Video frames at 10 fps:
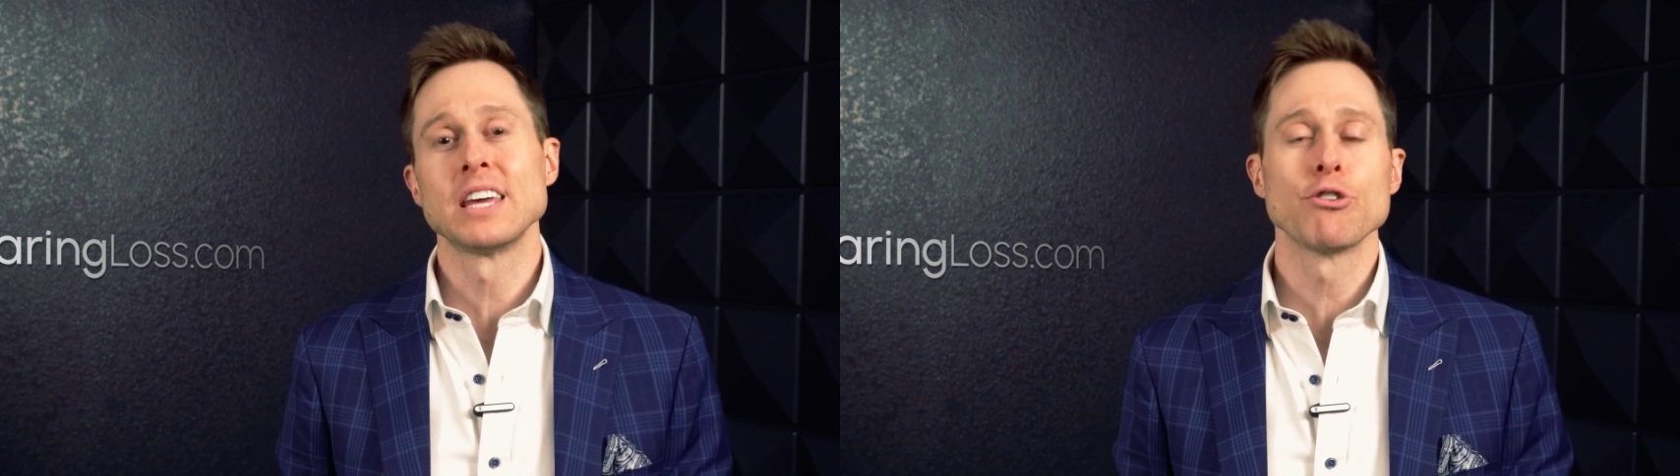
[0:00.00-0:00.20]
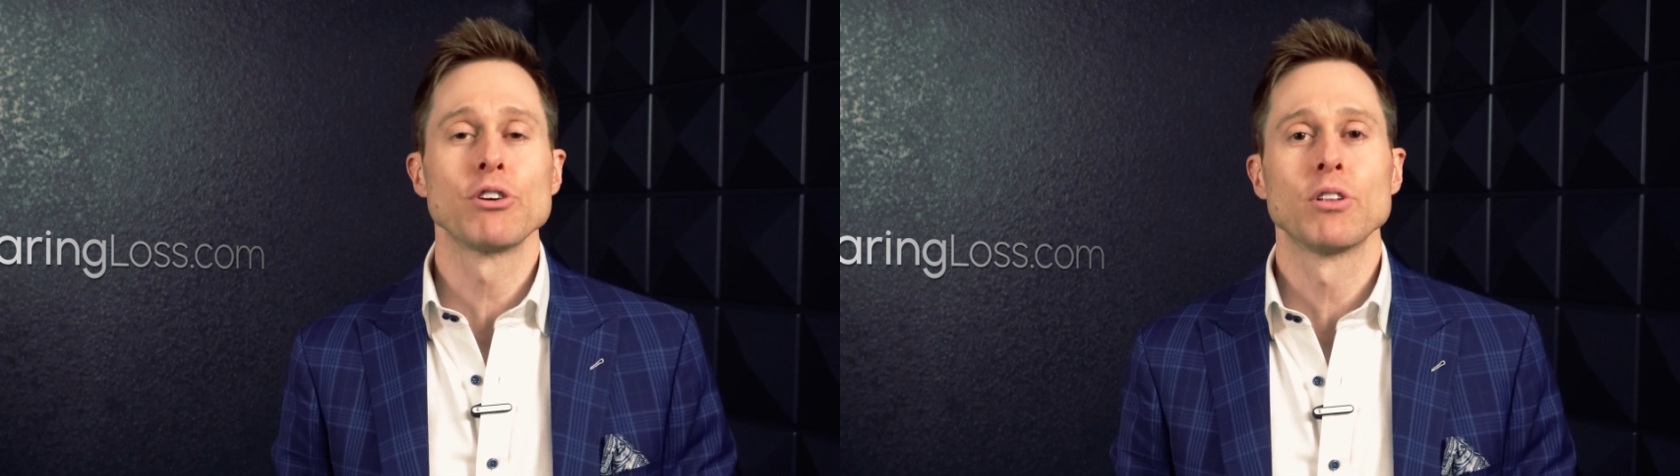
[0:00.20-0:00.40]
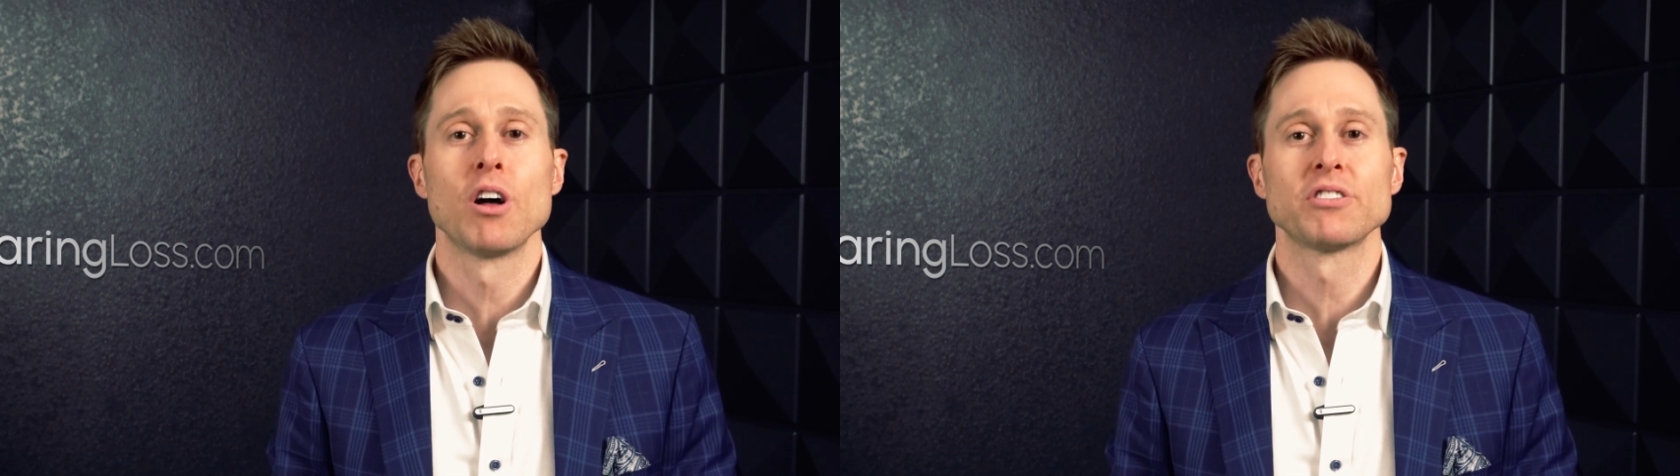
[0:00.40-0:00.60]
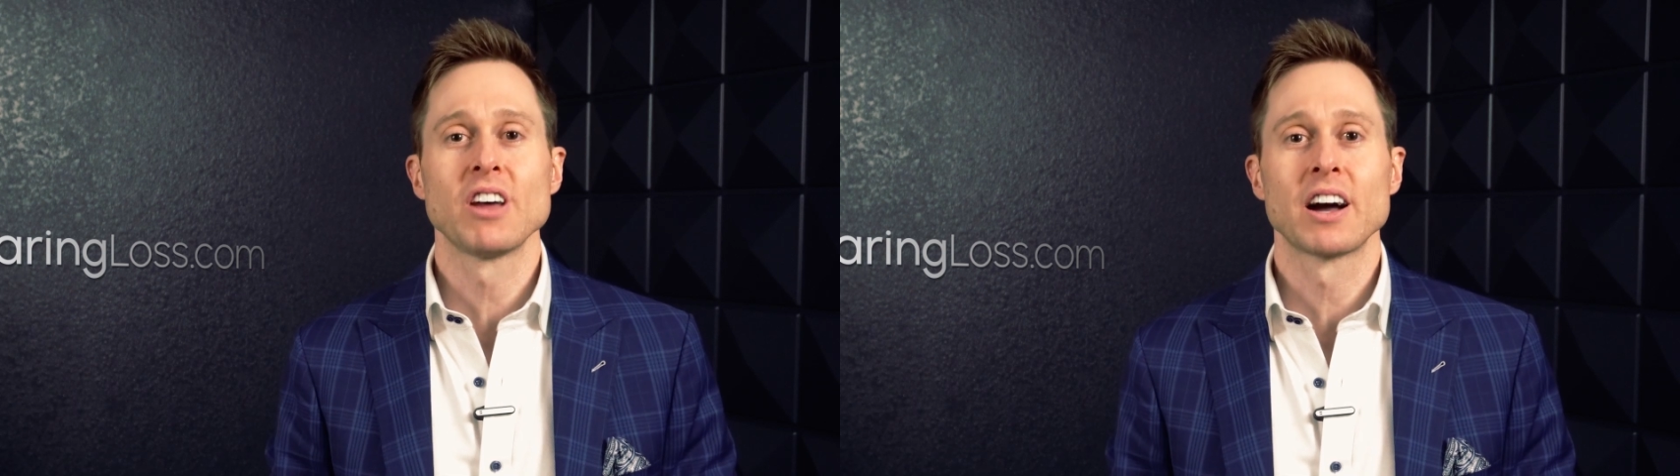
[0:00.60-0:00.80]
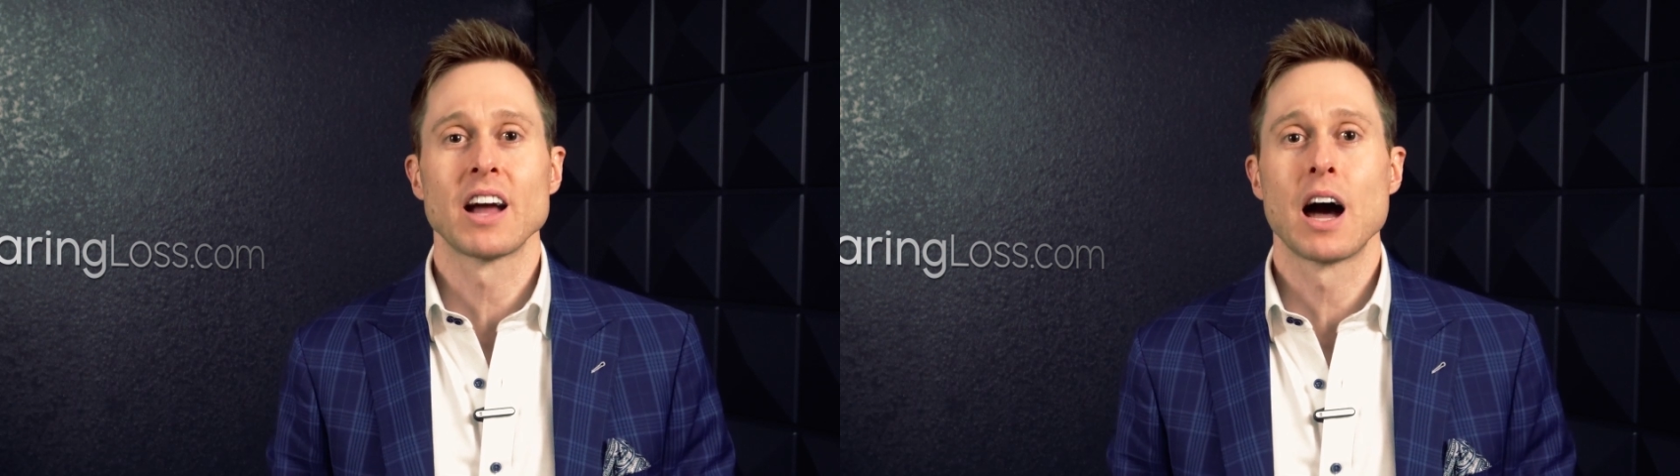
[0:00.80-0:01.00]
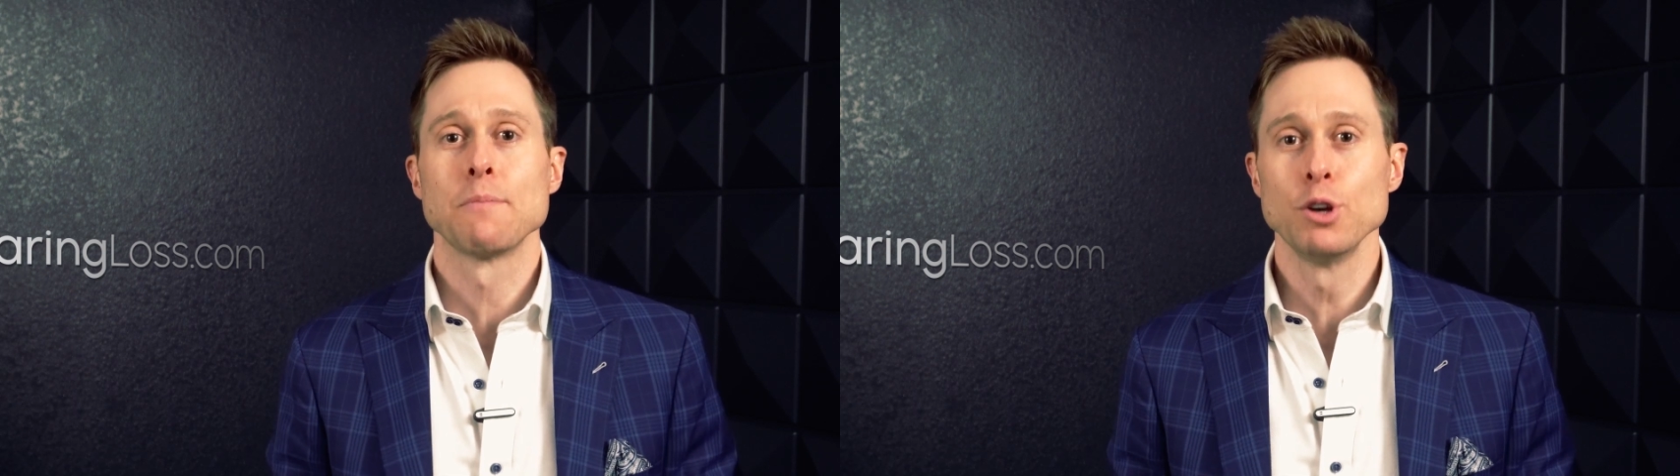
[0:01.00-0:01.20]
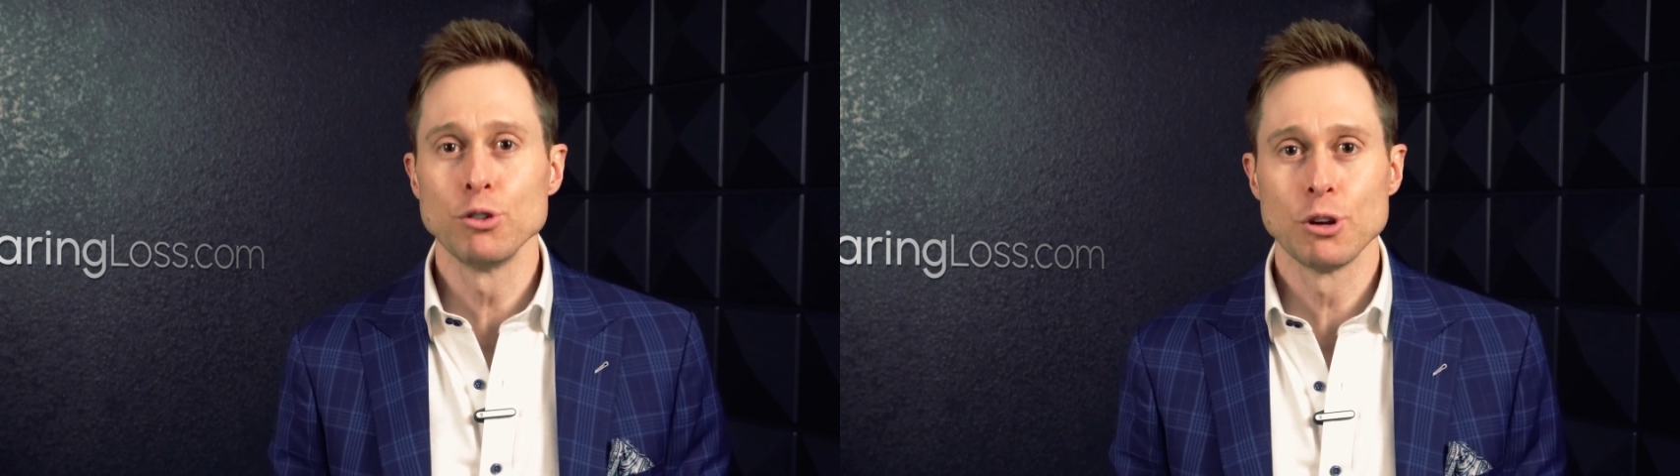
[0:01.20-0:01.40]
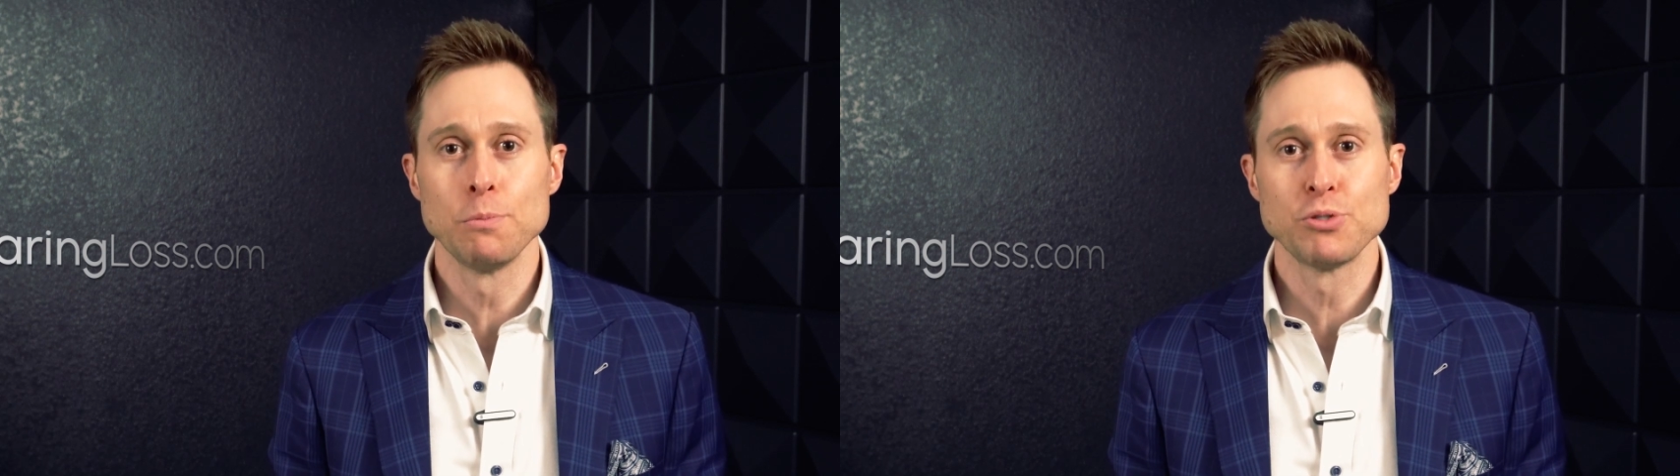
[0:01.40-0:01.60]
HearingLoss.com
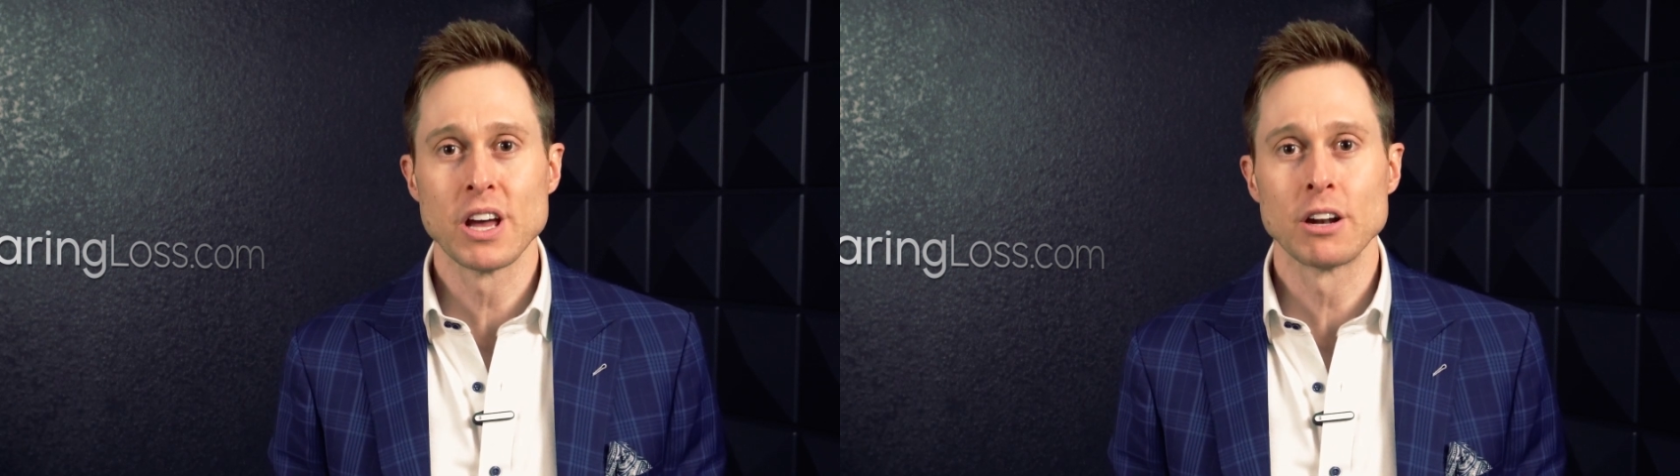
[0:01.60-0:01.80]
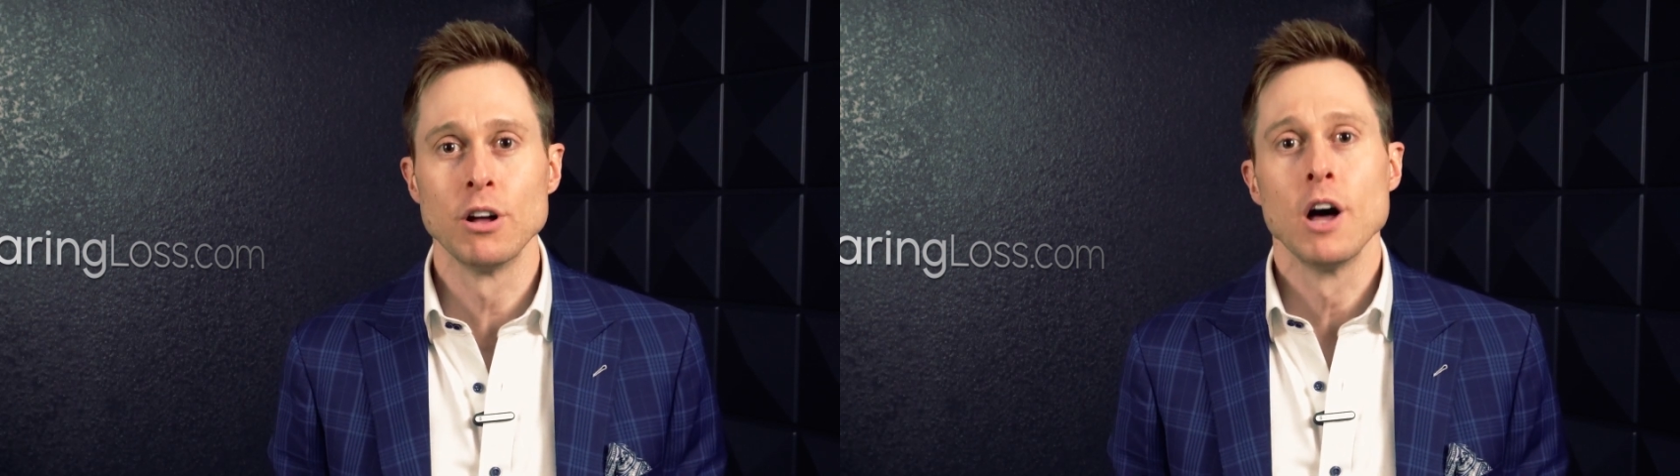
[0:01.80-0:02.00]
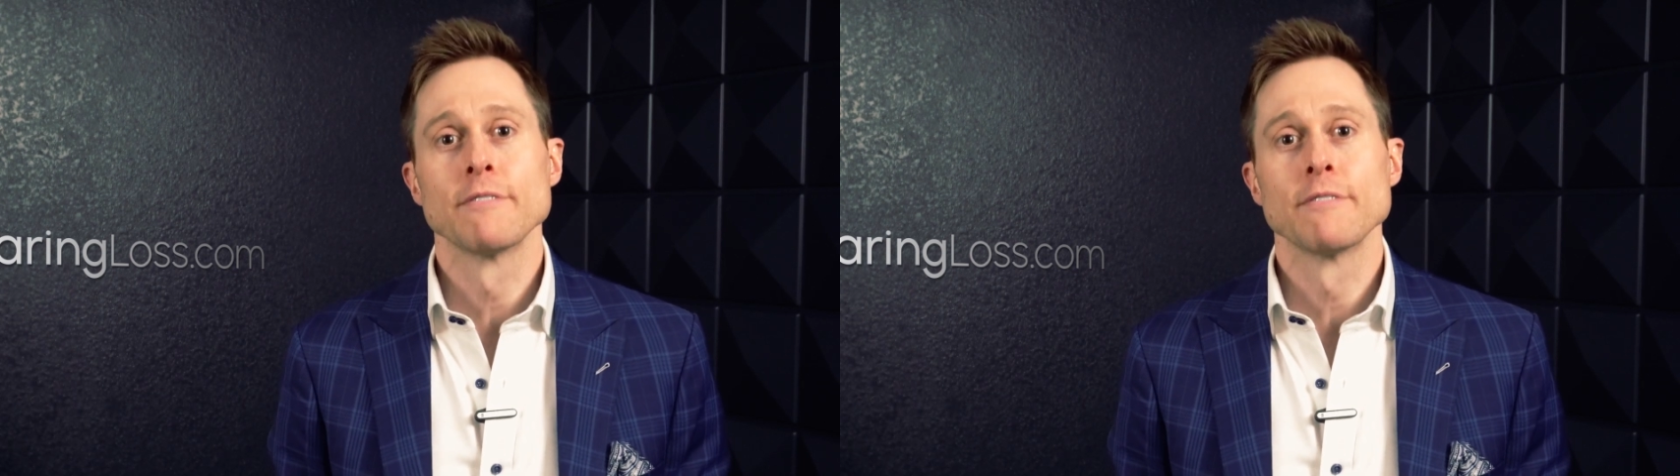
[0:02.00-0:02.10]
YouTube channel